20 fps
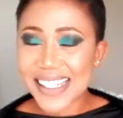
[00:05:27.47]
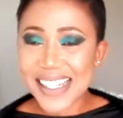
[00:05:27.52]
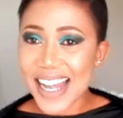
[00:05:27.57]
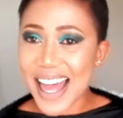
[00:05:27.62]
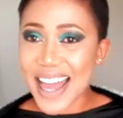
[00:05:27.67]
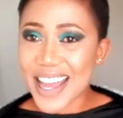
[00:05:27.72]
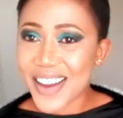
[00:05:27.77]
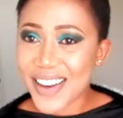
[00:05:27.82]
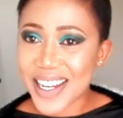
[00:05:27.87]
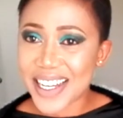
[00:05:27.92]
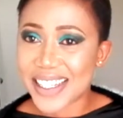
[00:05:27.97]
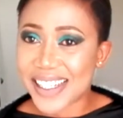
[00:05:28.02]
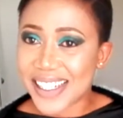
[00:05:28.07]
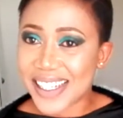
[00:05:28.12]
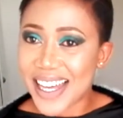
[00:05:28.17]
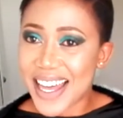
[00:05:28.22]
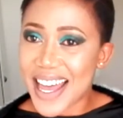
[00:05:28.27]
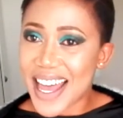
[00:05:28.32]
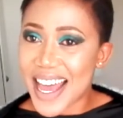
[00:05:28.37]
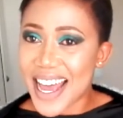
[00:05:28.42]
lioness
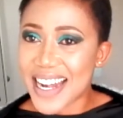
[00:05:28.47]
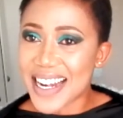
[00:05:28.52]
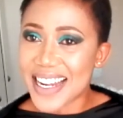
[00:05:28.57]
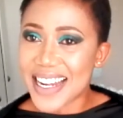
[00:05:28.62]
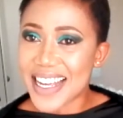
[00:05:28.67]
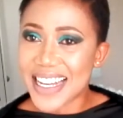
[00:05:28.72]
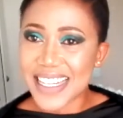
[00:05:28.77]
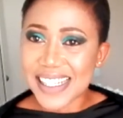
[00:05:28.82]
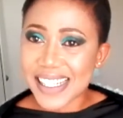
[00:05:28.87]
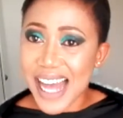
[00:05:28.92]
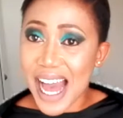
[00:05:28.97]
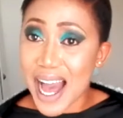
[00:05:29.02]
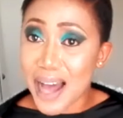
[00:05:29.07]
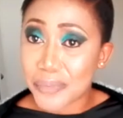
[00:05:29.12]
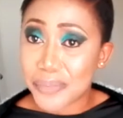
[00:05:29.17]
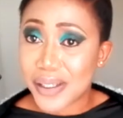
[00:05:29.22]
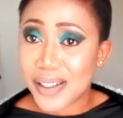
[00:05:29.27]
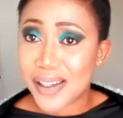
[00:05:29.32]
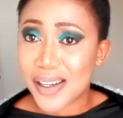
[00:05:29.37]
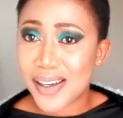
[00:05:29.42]
and his
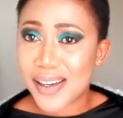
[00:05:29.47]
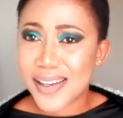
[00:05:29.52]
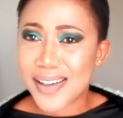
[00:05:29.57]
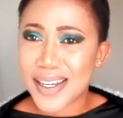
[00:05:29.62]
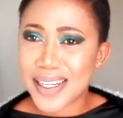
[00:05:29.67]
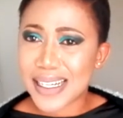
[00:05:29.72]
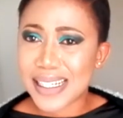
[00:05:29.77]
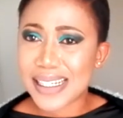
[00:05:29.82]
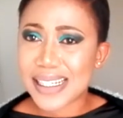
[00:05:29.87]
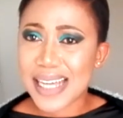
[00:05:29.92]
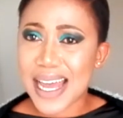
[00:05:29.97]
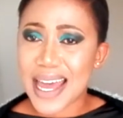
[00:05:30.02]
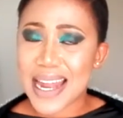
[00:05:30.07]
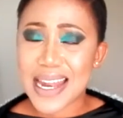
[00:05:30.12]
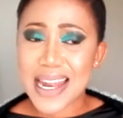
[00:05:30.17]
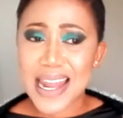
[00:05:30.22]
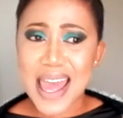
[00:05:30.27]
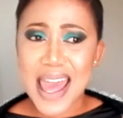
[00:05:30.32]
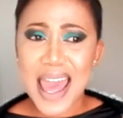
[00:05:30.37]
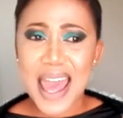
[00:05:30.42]
cubs. You
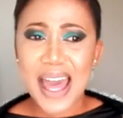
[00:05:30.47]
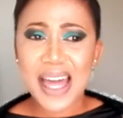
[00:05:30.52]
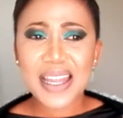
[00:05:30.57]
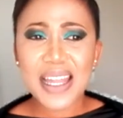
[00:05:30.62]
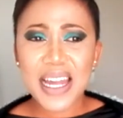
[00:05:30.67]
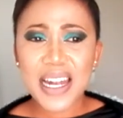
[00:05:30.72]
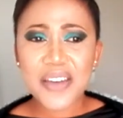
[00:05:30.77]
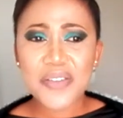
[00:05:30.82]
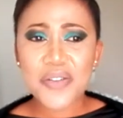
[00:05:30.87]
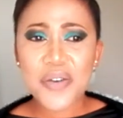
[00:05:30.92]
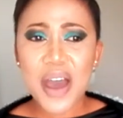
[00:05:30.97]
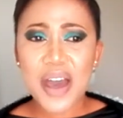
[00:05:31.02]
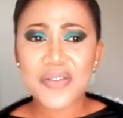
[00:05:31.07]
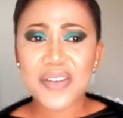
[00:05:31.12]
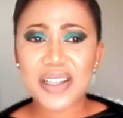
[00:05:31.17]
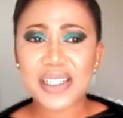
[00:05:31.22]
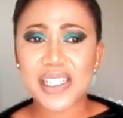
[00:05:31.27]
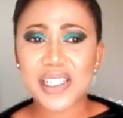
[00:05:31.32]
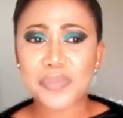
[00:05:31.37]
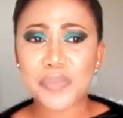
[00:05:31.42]
understand? And then if you have
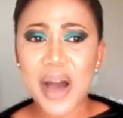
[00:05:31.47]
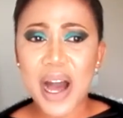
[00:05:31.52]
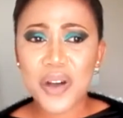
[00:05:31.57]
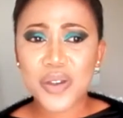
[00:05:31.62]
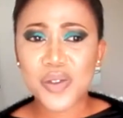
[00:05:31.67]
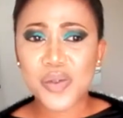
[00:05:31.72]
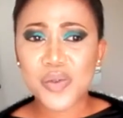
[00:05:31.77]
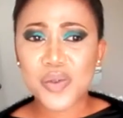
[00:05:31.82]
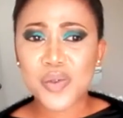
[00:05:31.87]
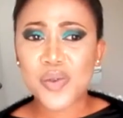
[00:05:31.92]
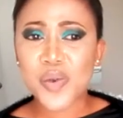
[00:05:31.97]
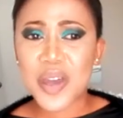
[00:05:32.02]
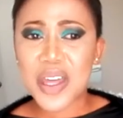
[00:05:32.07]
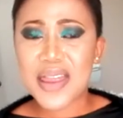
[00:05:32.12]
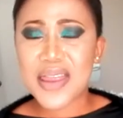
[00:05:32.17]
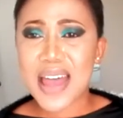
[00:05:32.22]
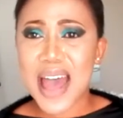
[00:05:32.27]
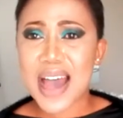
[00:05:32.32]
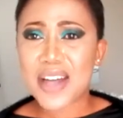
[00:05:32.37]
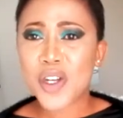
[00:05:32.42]
a spouse who's
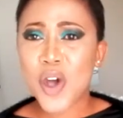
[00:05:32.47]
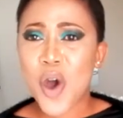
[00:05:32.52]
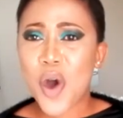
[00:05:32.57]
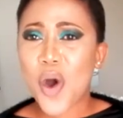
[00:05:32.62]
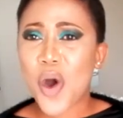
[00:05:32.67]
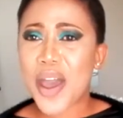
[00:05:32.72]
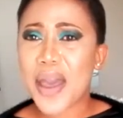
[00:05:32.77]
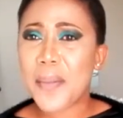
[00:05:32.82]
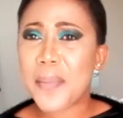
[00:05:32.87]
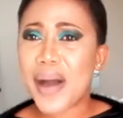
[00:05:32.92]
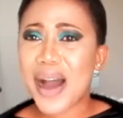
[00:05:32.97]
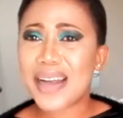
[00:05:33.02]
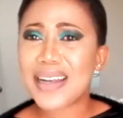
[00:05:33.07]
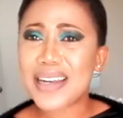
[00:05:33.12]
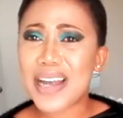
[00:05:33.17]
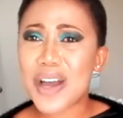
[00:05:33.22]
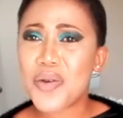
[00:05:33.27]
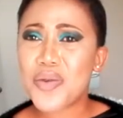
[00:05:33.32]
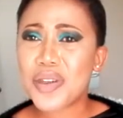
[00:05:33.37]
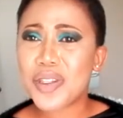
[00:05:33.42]
doing that, or a
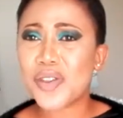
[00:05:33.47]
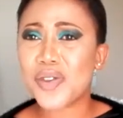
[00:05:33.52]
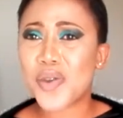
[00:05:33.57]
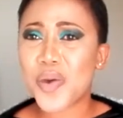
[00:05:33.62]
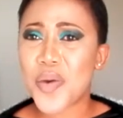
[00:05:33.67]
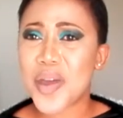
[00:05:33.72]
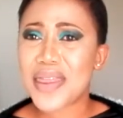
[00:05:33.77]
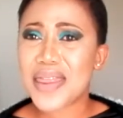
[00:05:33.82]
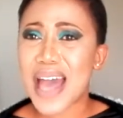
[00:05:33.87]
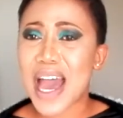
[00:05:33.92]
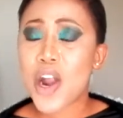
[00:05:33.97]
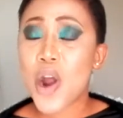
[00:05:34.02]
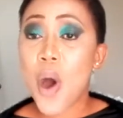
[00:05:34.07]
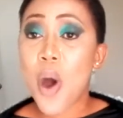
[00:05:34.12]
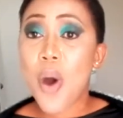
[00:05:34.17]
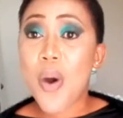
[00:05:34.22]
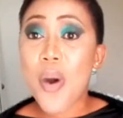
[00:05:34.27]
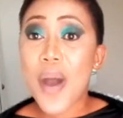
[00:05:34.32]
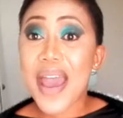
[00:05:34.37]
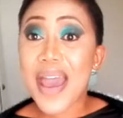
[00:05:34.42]
partner who is doing that,
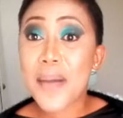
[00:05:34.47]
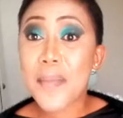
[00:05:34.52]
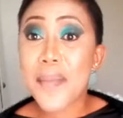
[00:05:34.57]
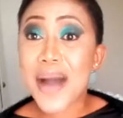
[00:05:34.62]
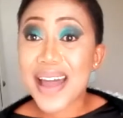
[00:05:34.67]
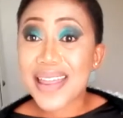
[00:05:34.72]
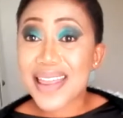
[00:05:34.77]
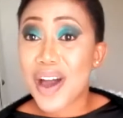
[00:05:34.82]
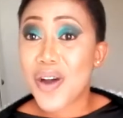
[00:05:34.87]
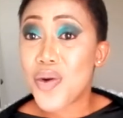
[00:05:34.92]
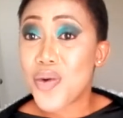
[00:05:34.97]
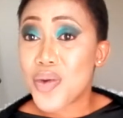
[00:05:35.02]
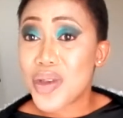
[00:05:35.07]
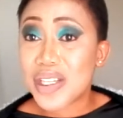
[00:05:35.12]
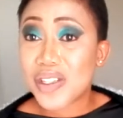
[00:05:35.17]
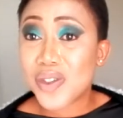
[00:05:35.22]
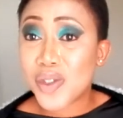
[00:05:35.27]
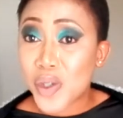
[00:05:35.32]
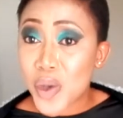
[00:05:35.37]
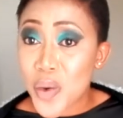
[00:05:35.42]
or a mother who
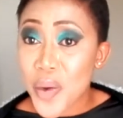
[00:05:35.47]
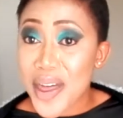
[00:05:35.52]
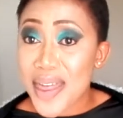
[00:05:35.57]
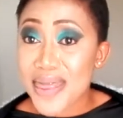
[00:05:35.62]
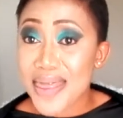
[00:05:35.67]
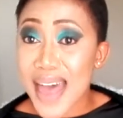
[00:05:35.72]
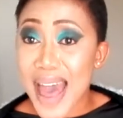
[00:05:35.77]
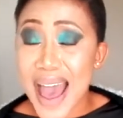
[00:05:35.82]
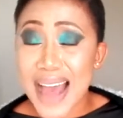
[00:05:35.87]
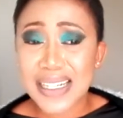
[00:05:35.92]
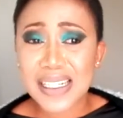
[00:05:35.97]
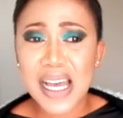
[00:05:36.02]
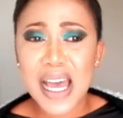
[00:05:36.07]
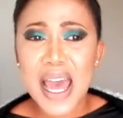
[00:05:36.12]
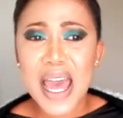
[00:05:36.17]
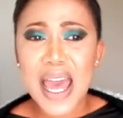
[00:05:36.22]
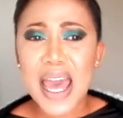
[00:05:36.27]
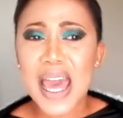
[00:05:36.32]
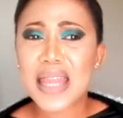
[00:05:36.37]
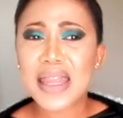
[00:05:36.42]
is doing that,
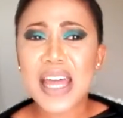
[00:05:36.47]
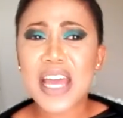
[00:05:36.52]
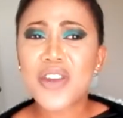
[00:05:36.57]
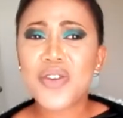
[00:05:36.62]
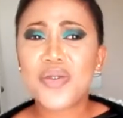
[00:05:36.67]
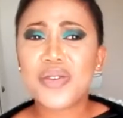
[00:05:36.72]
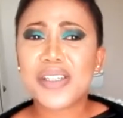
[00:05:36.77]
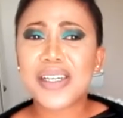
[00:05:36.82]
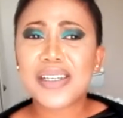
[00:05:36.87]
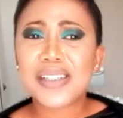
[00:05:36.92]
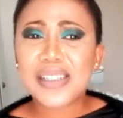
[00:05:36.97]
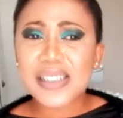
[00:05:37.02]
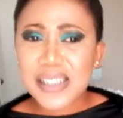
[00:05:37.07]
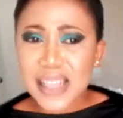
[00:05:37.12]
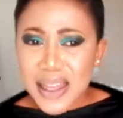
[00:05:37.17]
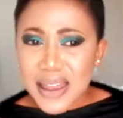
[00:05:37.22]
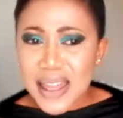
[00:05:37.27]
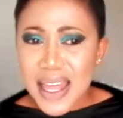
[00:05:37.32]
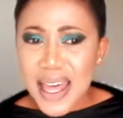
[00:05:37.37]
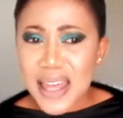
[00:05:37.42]
and then you just
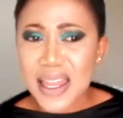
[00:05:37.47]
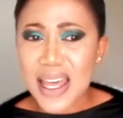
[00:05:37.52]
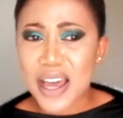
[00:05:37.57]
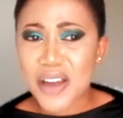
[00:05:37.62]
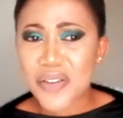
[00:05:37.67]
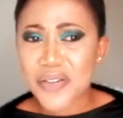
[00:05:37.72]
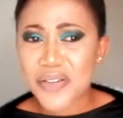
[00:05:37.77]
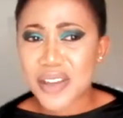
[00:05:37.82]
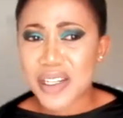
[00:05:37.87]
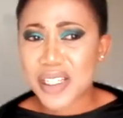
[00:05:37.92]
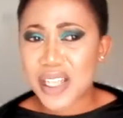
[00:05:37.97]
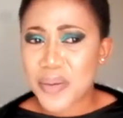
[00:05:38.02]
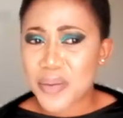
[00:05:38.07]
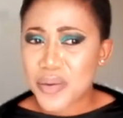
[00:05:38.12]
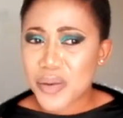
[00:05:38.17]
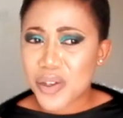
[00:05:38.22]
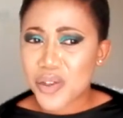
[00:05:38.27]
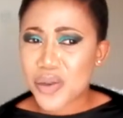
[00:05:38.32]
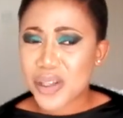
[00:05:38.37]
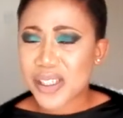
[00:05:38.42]
sit there at the end of the day,
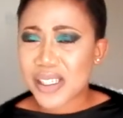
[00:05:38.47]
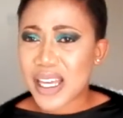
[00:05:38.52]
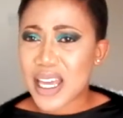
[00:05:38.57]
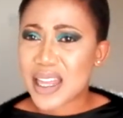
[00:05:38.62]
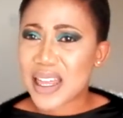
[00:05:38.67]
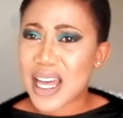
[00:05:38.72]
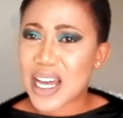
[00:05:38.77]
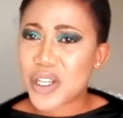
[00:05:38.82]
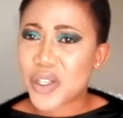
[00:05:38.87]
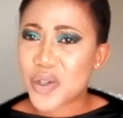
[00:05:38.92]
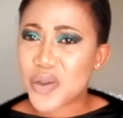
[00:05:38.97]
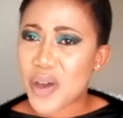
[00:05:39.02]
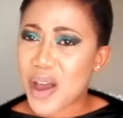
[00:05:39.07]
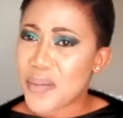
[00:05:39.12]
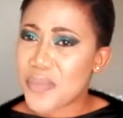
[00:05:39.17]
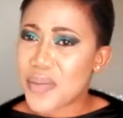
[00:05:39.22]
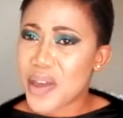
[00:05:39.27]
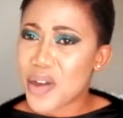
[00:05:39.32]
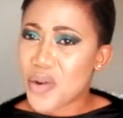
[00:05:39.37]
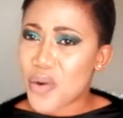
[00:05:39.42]
you're saying that you are
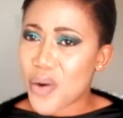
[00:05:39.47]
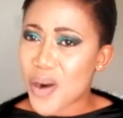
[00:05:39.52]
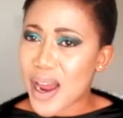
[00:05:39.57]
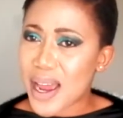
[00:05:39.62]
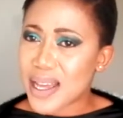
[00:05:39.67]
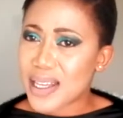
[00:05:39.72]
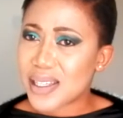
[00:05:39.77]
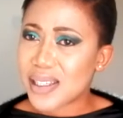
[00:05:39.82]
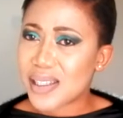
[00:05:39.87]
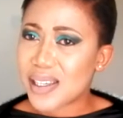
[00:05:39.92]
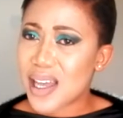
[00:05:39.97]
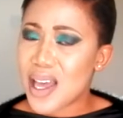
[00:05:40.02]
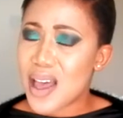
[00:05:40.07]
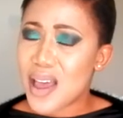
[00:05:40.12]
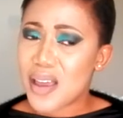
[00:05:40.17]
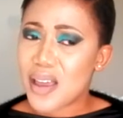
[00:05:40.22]
being Christ,